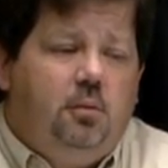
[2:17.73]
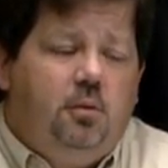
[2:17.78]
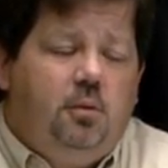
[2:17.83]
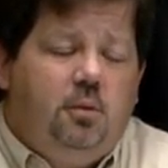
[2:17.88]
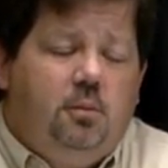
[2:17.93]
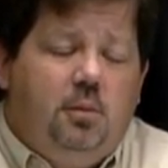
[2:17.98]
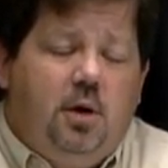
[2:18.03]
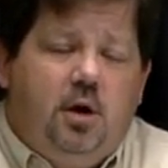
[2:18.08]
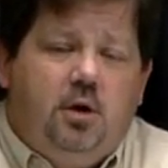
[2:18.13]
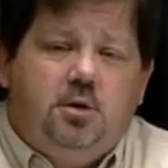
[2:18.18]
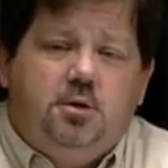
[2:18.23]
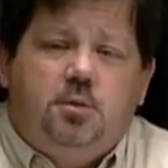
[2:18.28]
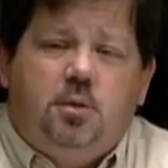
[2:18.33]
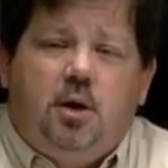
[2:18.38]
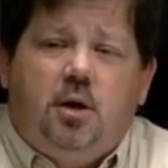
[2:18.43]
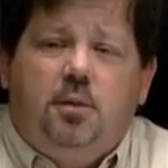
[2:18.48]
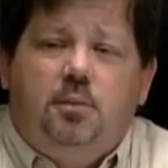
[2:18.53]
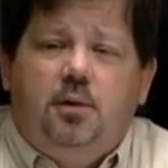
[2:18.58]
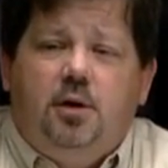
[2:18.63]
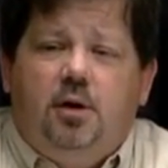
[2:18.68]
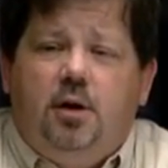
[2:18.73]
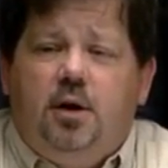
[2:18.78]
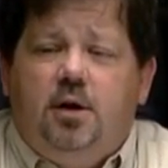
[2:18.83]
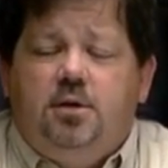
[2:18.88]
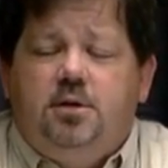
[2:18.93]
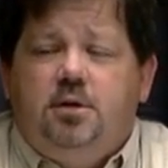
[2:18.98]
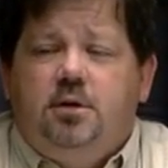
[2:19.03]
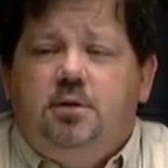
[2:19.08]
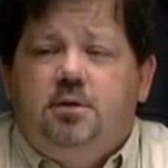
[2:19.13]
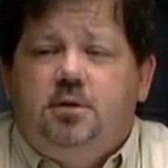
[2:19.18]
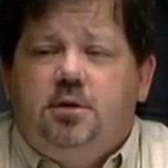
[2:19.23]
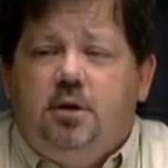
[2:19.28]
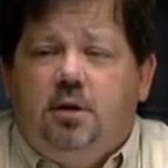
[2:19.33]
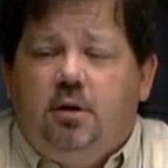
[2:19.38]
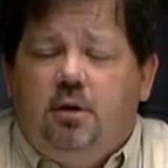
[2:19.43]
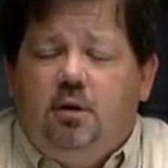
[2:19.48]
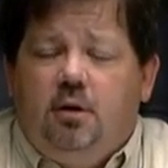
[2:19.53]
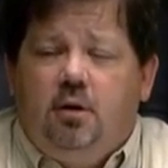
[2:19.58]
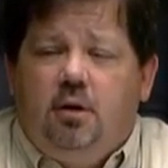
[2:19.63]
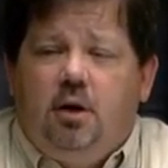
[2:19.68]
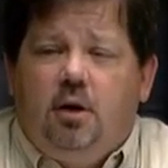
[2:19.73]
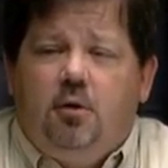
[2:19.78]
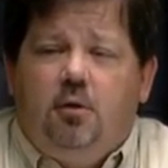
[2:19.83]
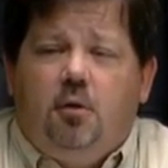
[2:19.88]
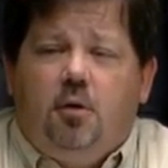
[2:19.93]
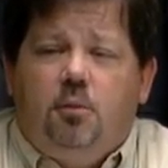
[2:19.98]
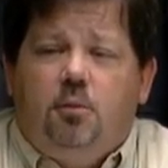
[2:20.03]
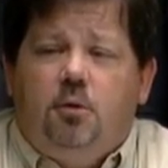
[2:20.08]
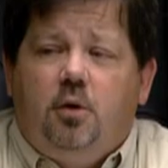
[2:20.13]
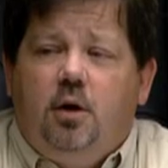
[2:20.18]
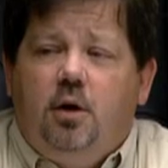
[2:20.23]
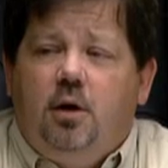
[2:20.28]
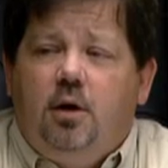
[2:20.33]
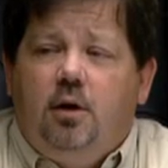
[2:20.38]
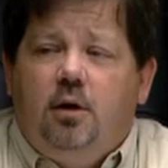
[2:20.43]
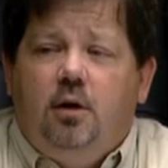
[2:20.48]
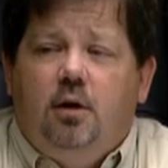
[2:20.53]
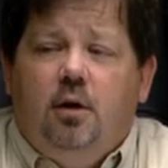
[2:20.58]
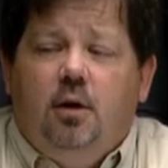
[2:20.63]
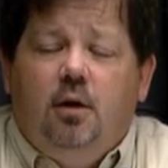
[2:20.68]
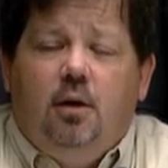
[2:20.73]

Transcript: the mayor's recommendations and incorporating